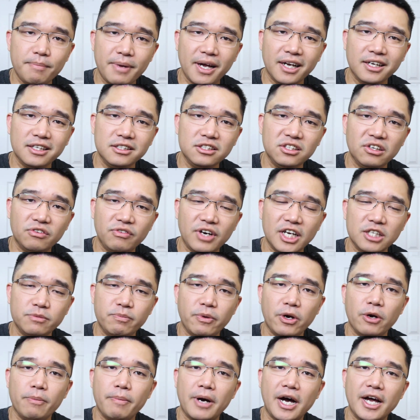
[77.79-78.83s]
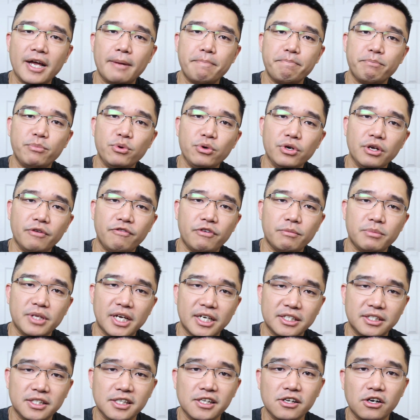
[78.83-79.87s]
it back into the Raspberry Pi and boot it from the
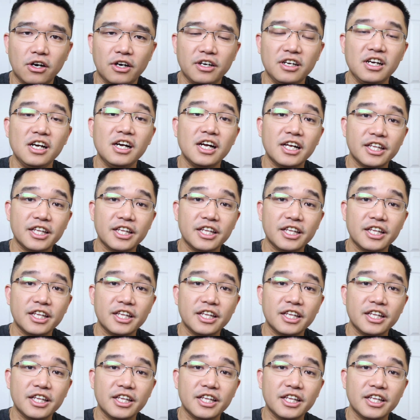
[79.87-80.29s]
SD card.